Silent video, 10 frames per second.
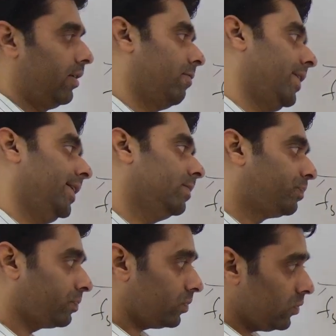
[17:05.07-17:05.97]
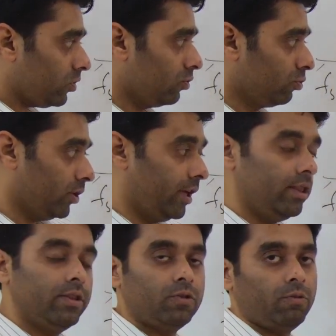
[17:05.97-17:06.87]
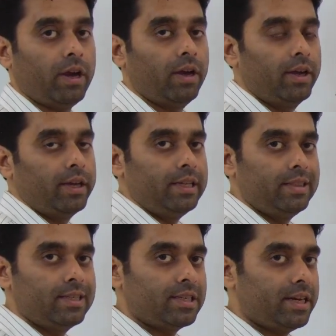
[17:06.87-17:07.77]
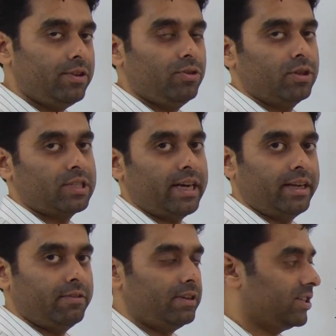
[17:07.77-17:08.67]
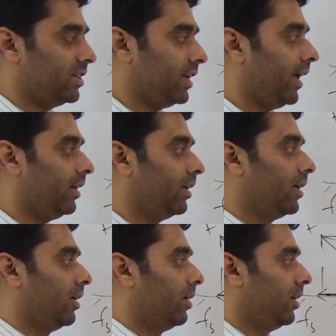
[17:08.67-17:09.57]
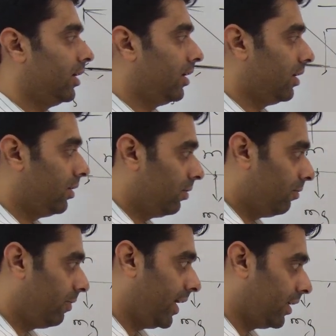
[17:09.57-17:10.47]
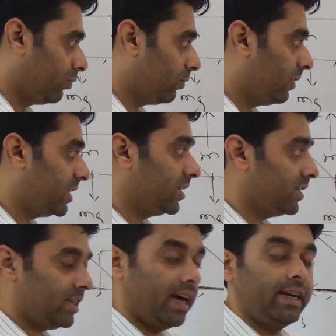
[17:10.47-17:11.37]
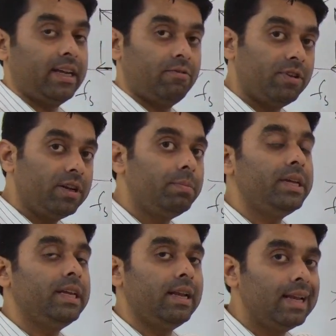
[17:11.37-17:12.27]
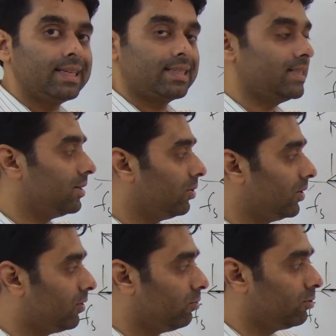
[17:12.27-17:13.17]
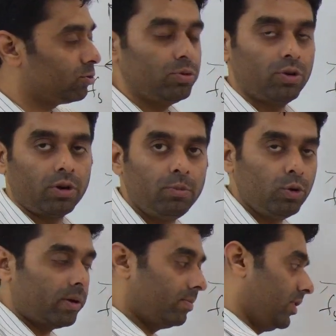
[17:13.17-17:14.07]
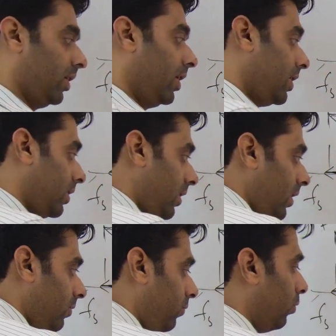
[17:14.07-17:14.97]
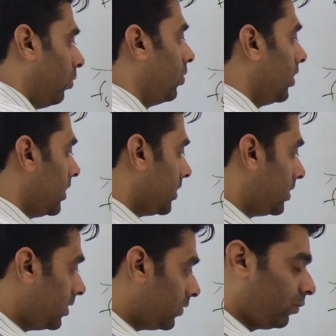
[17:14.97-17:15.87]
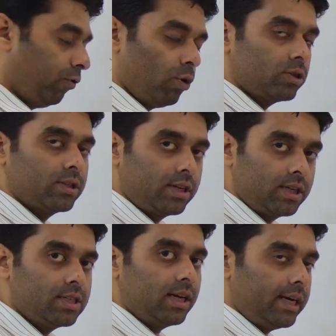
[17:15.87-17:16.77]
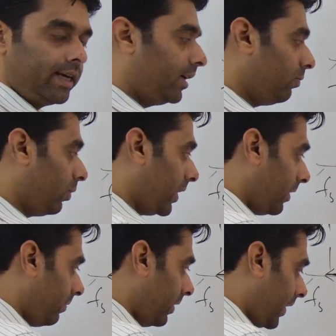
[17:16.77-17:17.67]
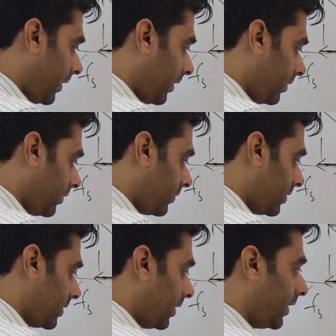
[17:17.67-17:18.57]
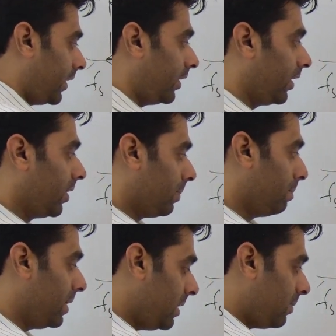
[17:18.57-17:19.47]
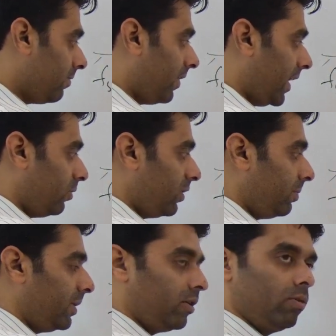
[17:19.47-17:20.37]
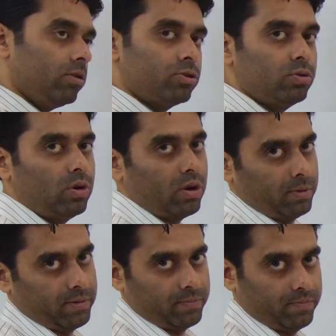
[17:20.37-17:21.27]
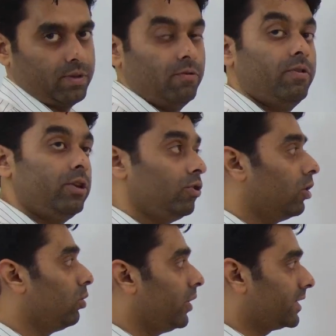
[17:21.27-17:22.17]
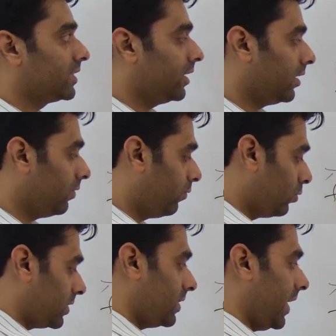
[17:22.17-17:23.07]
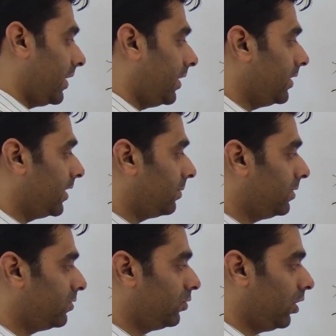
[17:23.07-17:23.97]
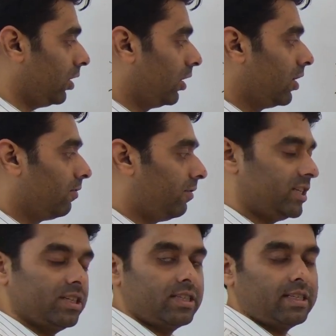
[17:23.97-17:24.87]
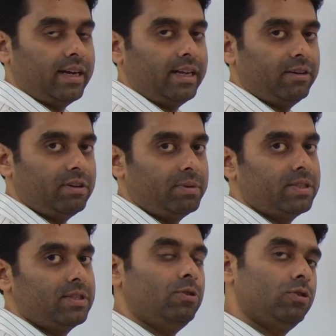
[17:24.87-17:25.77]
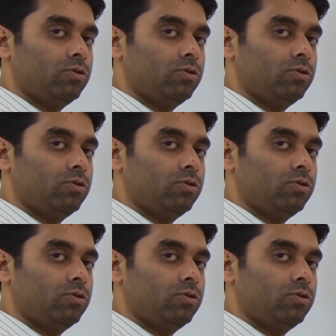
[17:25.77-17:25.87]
Fine. So in this range your static friction can vary. So friction static will be less than or equals to your mu mg. Therefore this force, the resultant, what can we write it? This resultant minimum value will be equals to normal. When your no external force is acting, that means your friction static will be 0.